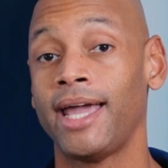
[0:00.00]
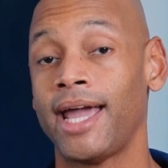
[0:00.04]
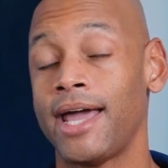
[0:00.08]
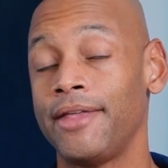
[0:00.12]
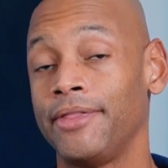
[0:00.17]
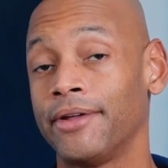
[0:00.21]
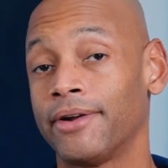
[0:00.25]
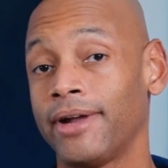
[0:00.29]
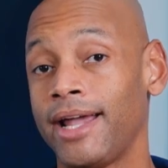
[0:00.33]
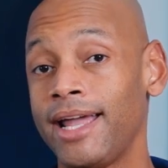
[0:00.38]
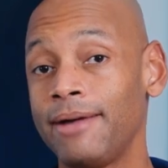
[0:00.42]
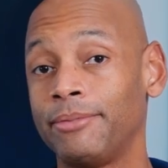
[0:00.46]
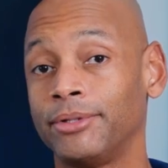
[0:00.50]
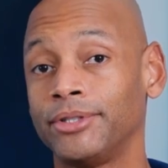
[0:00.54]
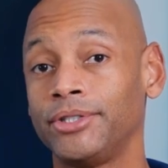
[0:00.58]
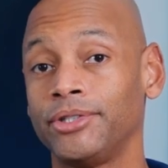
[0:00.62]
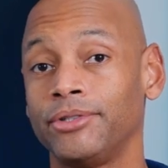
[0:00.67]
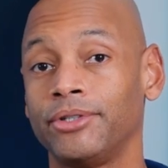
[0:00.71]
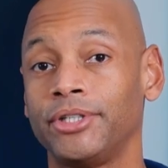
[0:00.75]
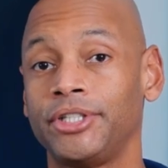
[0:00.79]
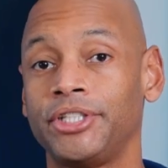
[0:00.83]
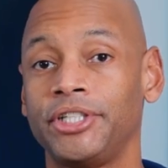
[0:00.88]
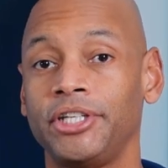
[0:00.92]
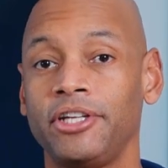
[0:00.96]
and they're able
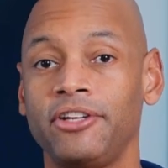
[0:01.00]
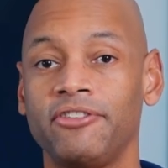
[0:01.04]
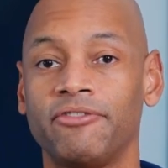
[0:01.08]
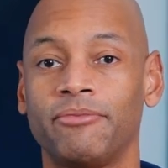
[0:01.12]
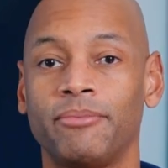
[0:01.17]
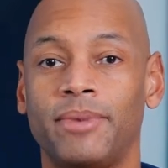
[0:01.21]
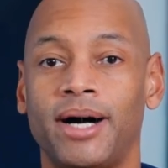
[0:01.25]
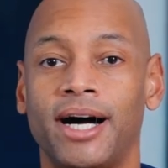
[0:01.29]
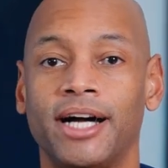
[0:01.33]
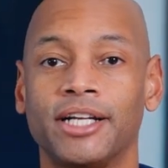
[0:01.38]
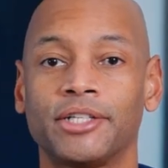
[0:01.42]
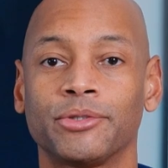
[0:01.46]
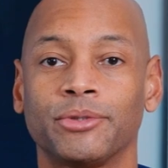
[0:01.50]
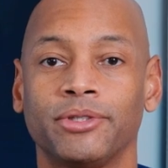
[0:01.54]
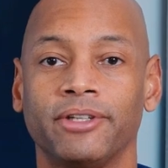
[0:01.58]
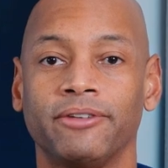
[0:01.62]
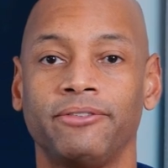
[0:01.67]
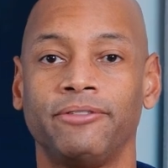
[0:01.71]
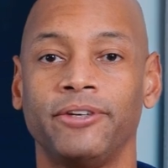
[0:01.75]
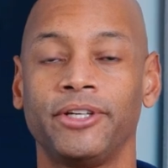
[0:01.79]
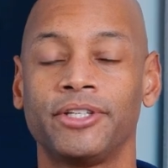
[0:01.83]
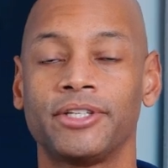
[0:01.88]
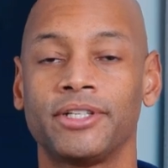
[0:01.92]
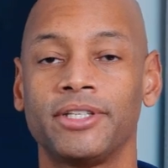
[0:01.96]
to achieve module
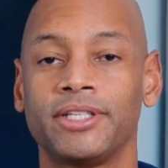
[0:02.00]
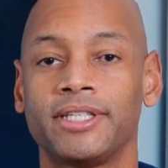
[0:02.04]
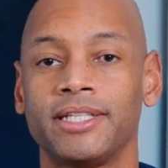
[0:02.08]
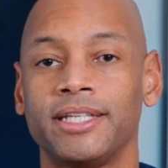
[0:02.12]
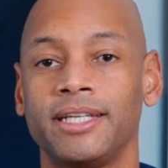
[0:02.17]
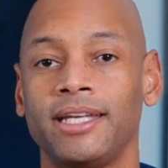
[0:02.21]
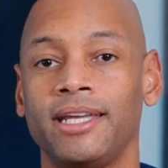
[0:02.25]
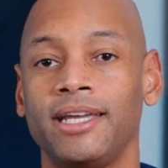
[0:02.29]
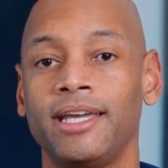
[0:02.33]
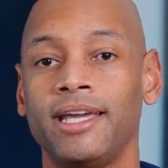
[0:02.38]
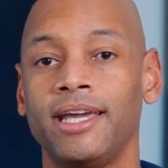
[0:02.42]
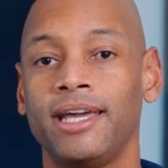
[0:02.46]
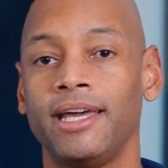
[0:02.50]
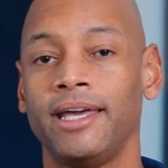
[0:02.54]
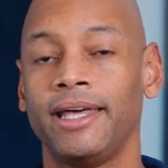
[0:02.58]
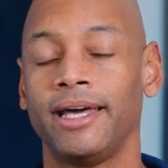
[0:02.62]
efficiency